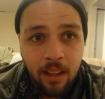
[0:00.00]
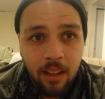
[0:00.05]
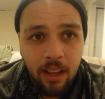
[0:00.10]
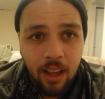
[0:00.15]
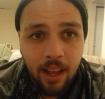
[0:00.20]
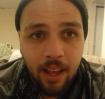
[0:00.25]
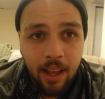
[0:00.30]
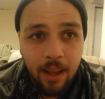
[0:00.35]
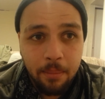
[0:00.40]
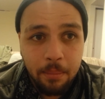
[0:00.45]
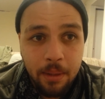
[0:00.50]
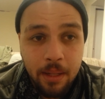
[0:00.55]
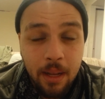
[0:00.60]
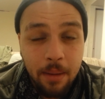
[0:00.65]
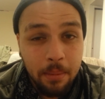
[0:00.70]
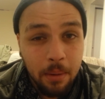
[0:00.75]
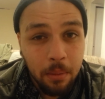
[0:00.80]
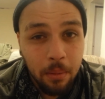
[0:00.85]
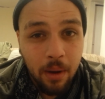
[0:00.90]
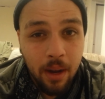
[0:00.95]
But
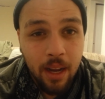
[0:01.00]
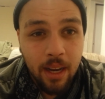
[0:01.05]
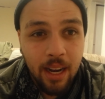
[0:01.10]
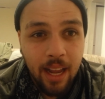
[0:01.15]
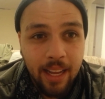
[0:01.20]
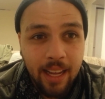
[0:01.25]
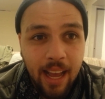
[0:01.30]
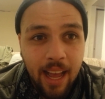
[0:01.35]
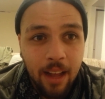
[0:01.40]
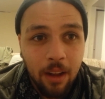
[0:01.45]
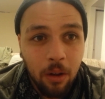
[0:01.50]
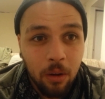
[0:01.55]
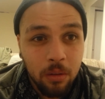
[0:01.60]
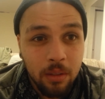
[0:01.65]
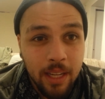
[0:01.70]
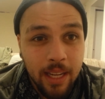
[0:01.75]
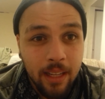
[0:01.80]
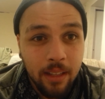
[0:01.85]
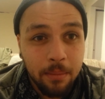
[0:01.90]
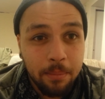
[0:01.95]
number one, I got
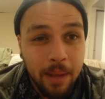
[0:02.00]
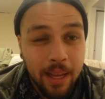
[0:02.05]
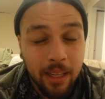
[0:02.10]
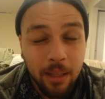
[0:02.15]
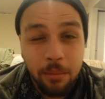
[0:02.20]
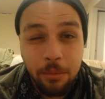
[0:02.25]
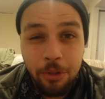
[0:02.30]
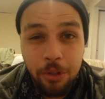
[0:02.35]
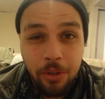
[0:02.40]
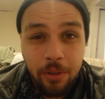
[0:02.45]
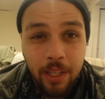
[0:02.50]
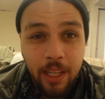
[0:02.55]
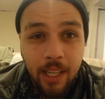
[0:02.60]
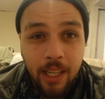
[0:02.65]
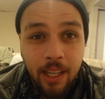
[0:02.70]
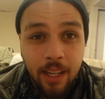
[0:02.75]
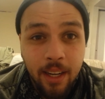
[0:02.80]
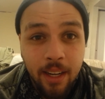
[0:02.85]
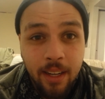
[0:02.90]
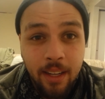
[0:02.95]
Odell Beckham Jr.,